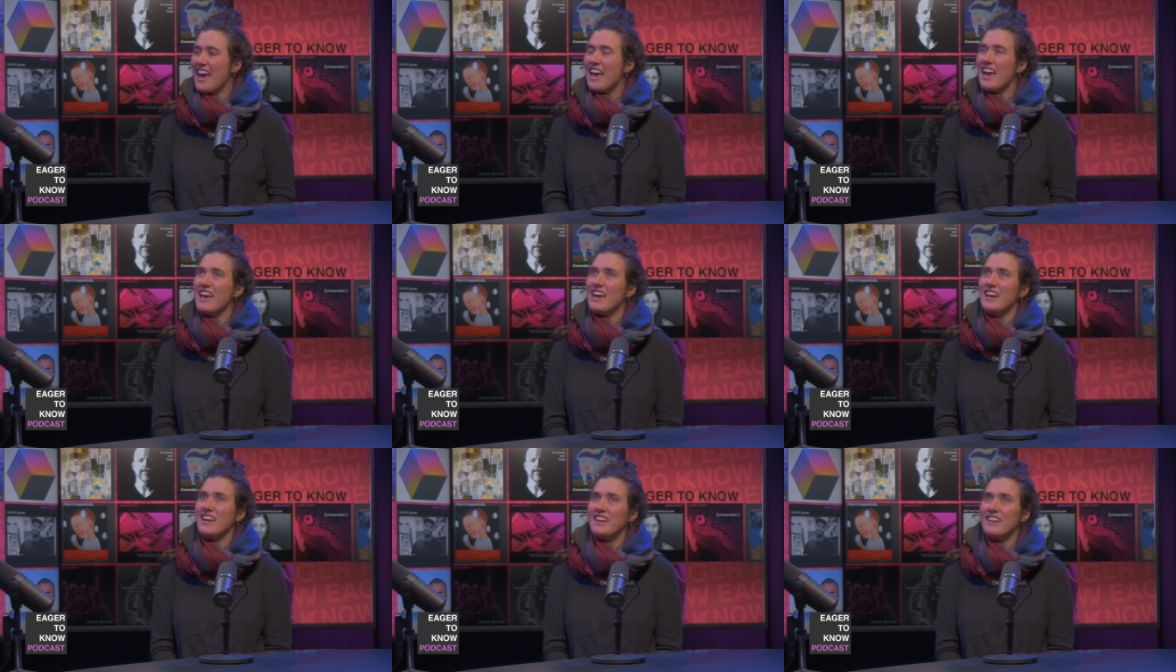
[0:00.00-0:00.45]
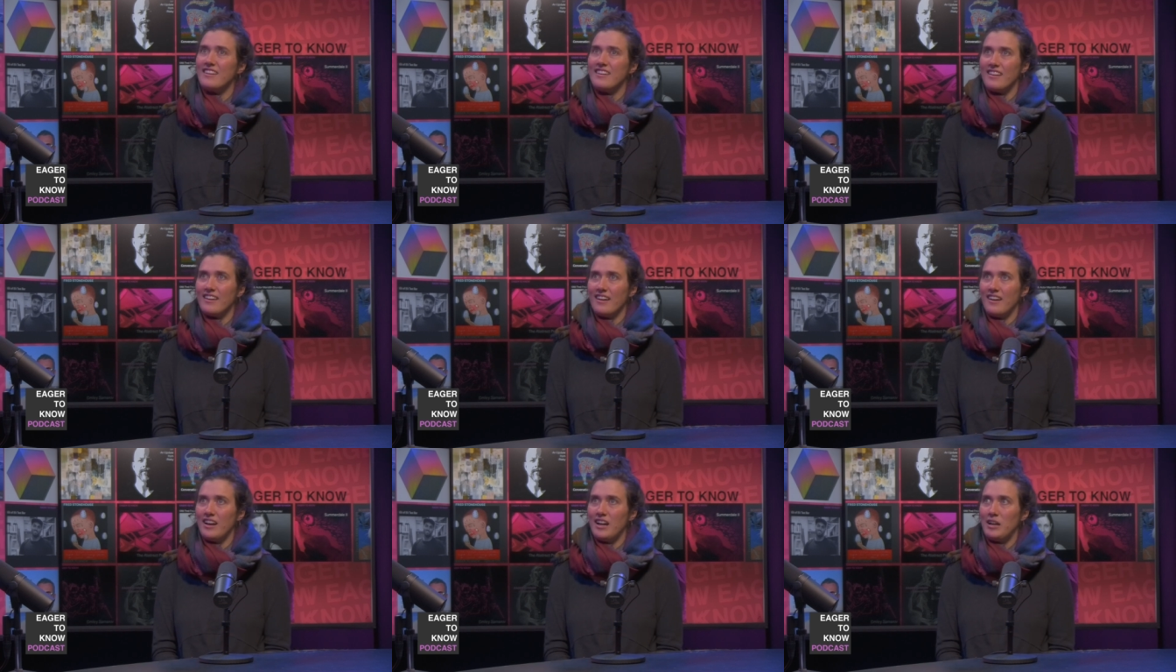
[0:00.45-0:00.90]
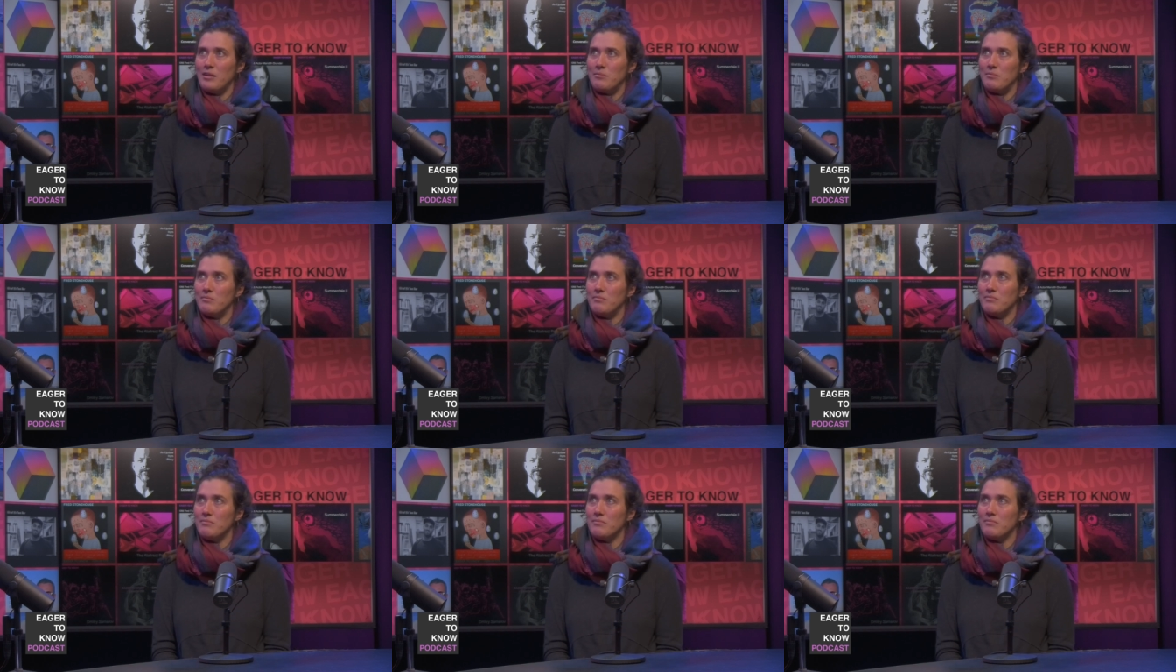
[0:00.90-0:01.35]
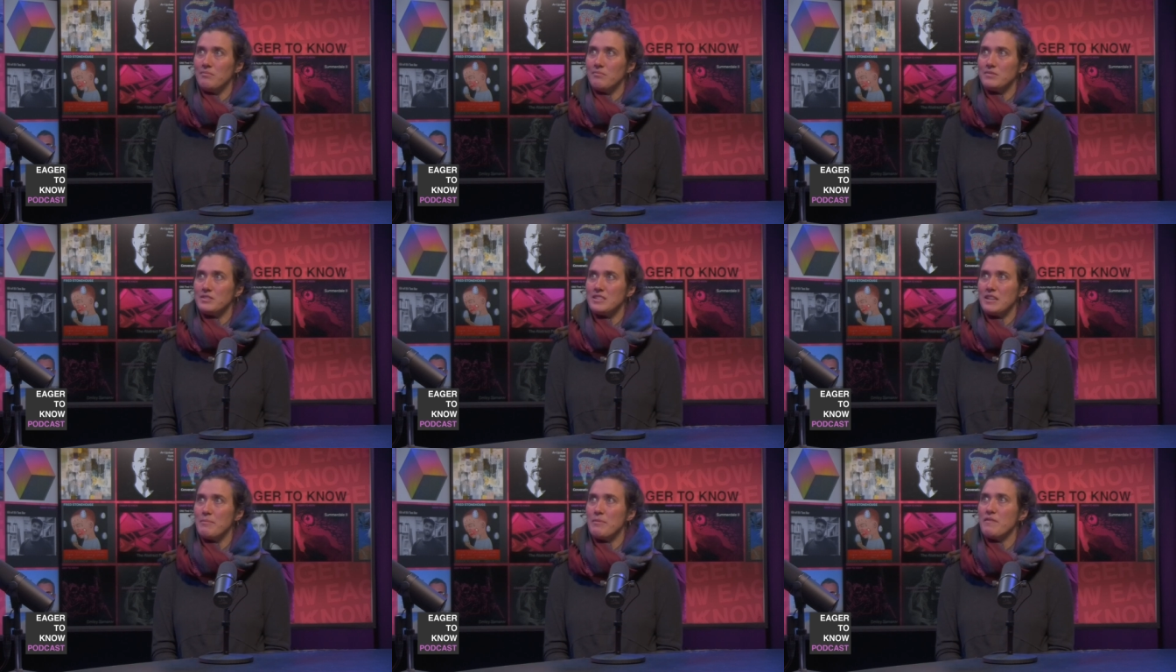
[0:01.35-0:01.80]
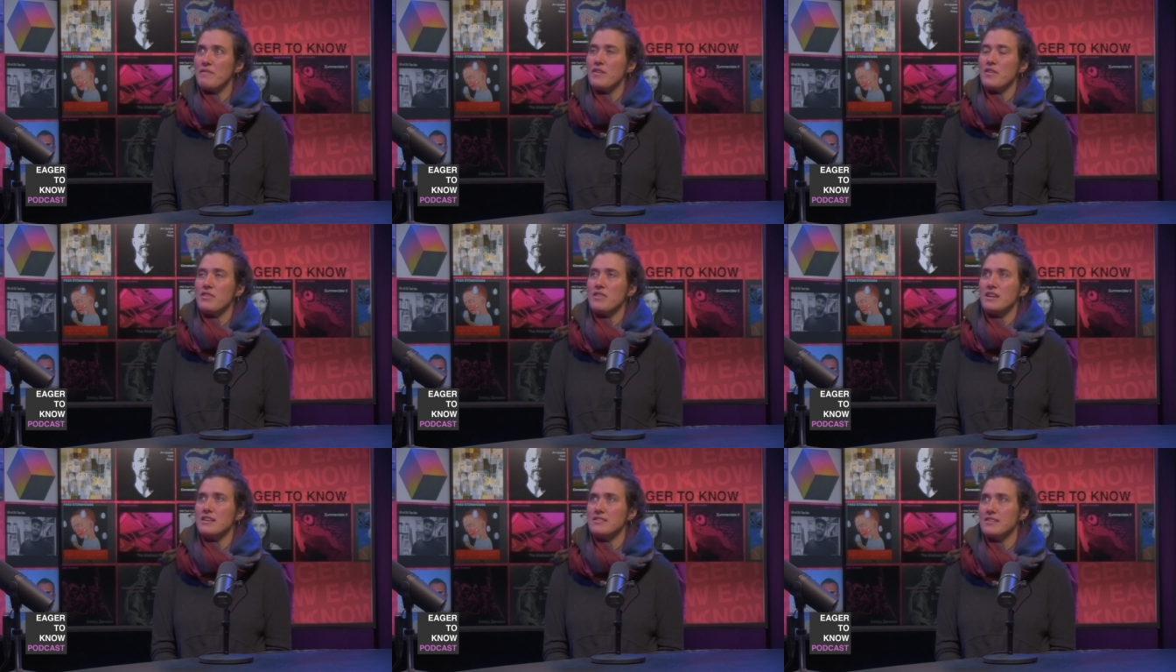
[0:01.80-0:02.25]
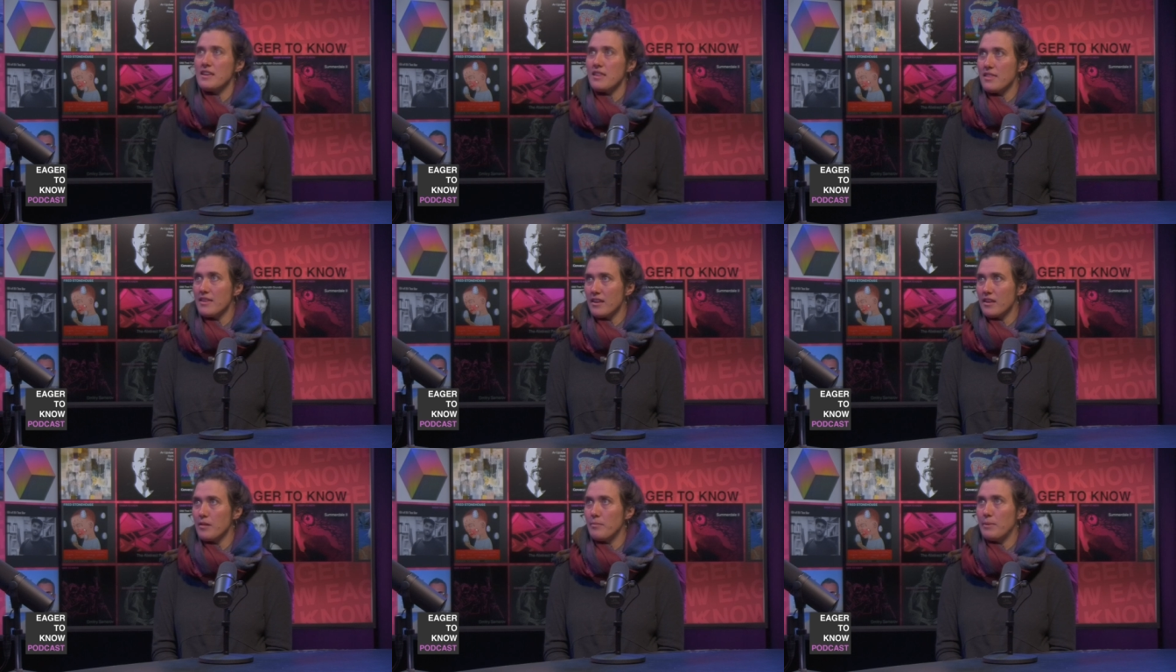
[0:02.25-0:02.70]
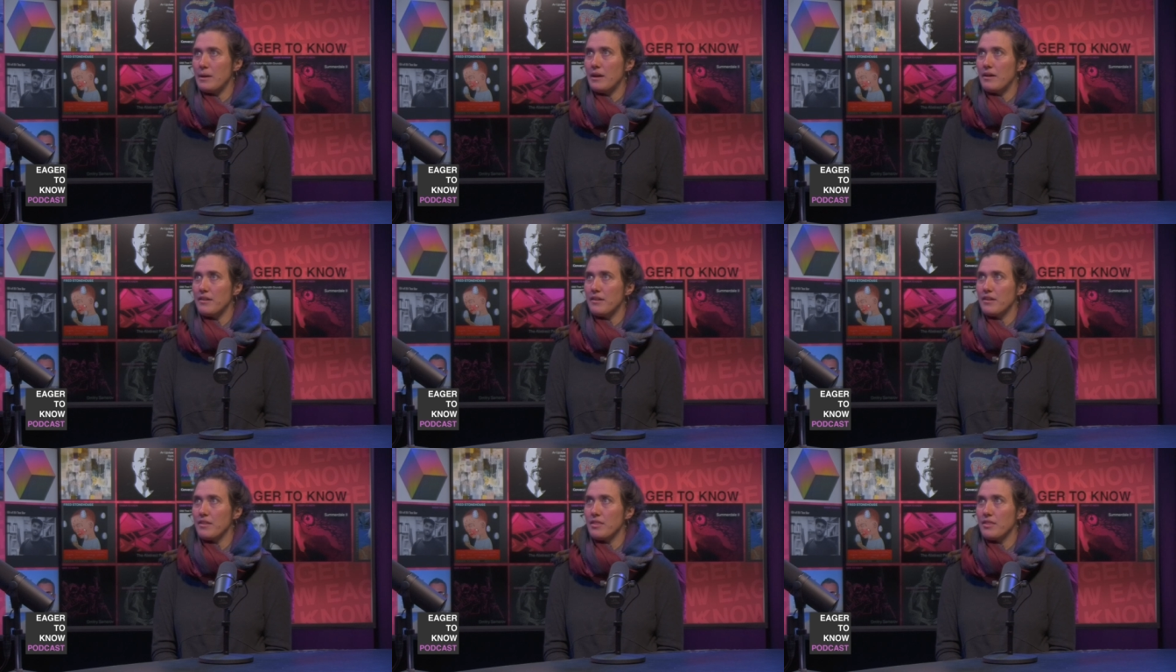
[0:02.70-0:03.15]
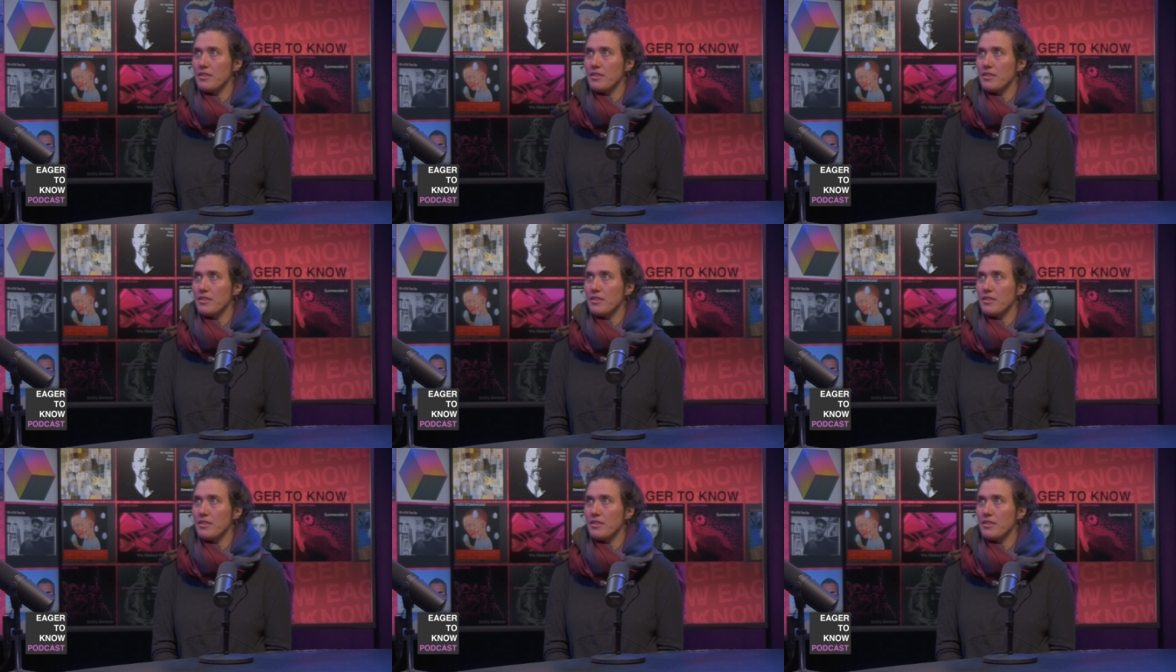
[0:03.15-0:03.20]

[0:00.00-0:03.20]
And um, some of the things I think about are